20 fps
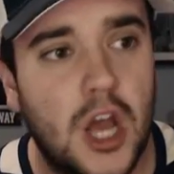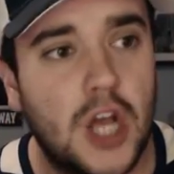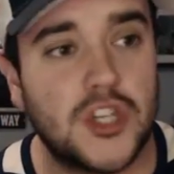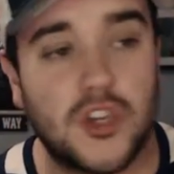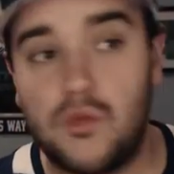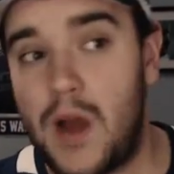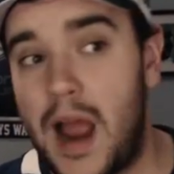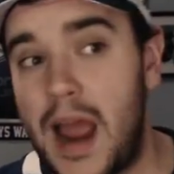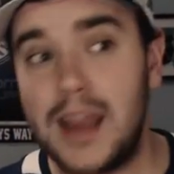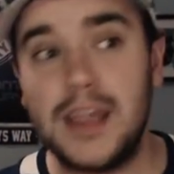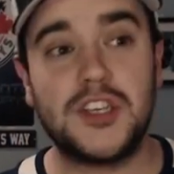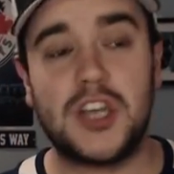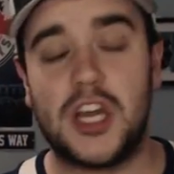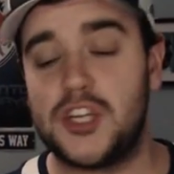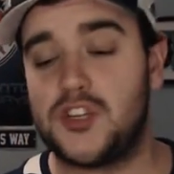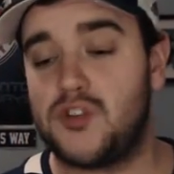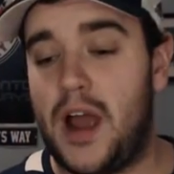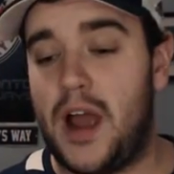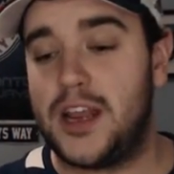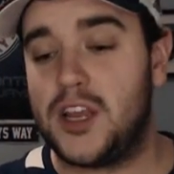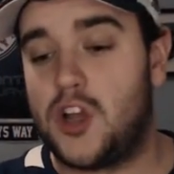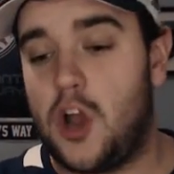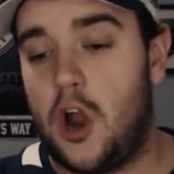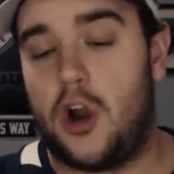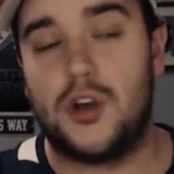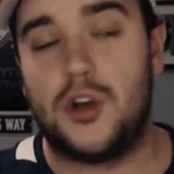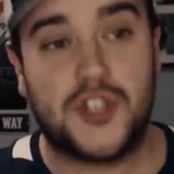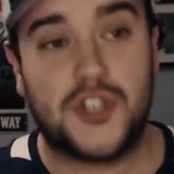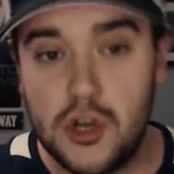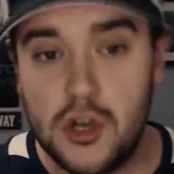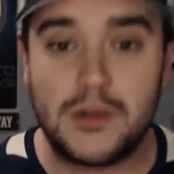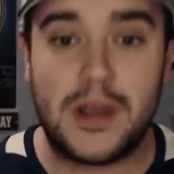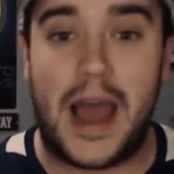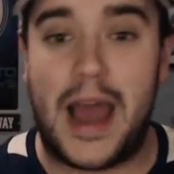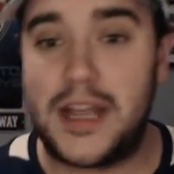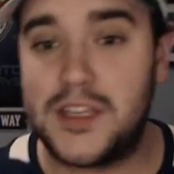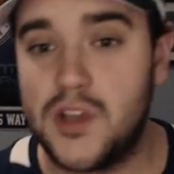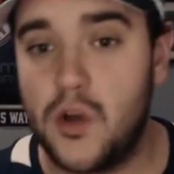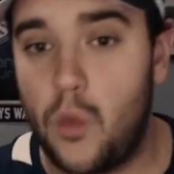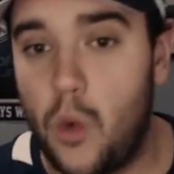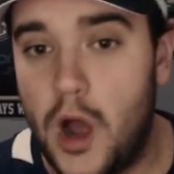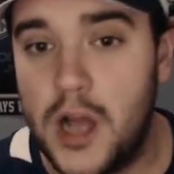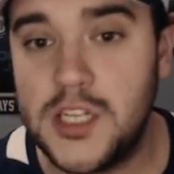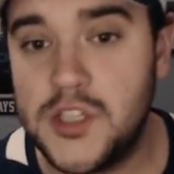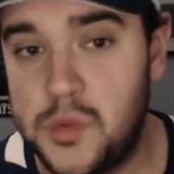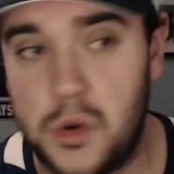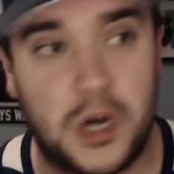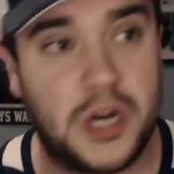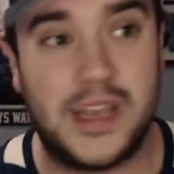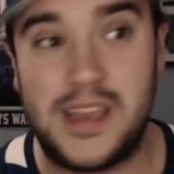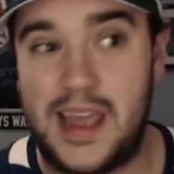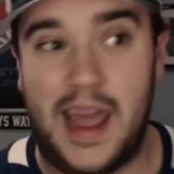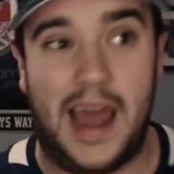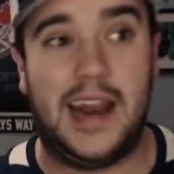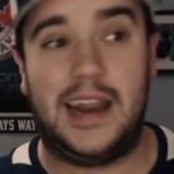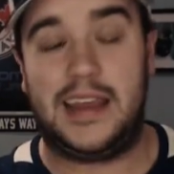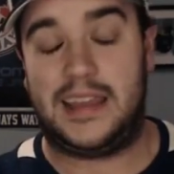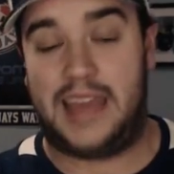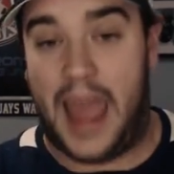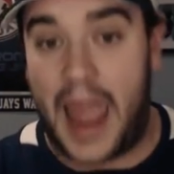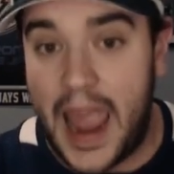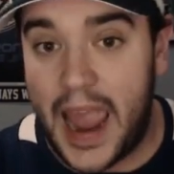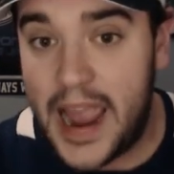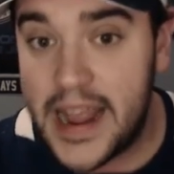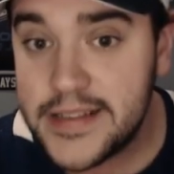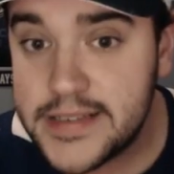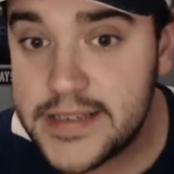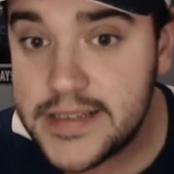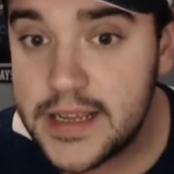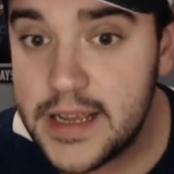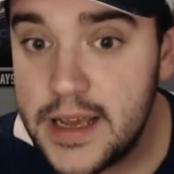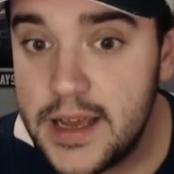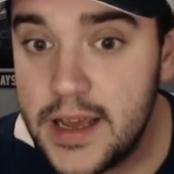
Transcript: So Rielly's got to try and guard two guys at once where he kind of can't.